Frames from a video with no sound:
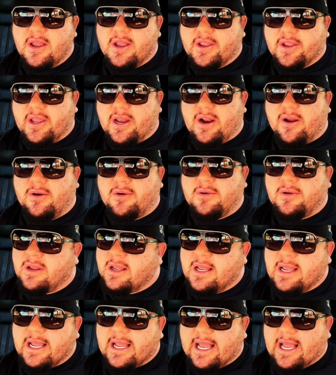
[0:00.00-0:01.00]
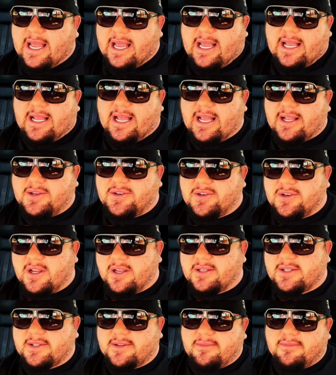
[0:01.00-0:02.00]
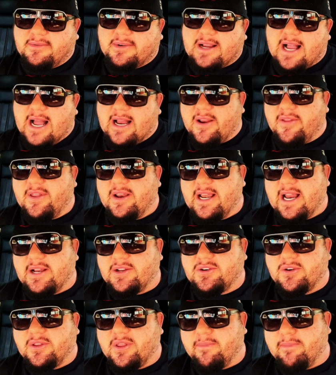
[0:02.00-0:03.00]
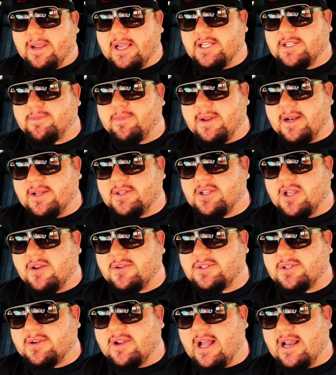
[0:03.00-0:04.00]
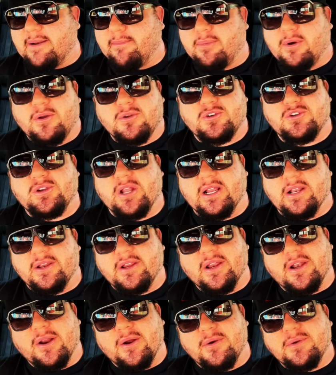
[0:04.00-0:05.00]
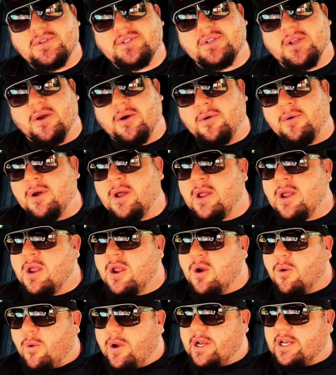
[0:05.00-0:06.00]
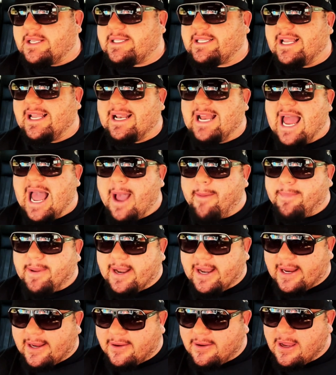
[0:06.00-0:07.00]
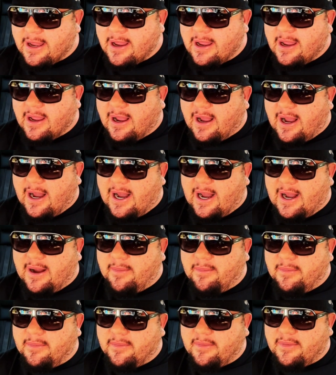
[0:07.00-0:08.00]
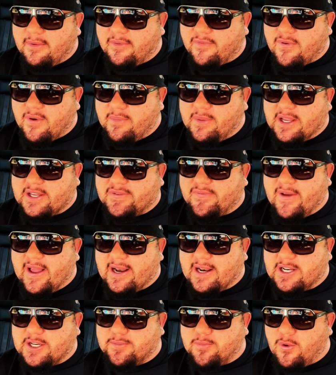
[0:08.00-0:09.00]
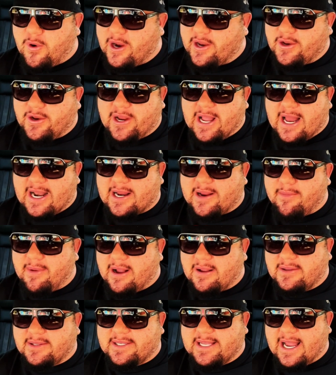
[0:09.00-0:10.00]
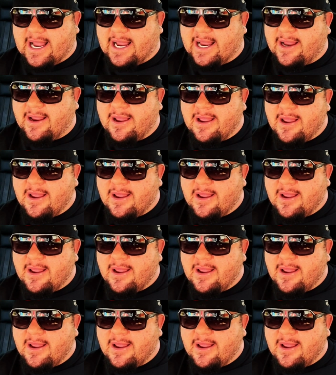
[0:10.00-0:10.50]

you know, it's just kind of the nature of the beast, but it's also kind of bullshit, you know? So when you see it happening from this vantage point, you got to come out and say,